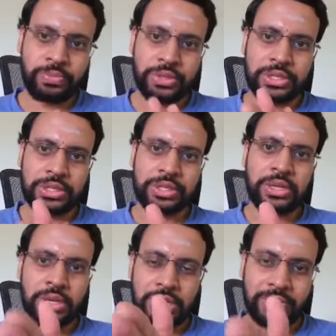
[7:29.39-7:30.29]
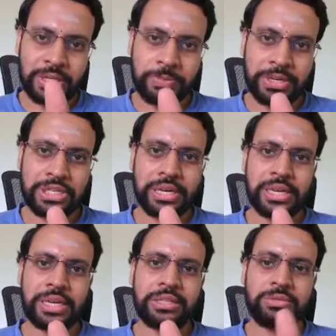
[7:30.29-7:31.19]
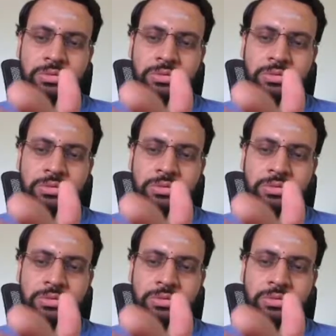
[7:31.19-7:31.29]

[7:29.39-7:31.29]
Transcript: This is a very special case.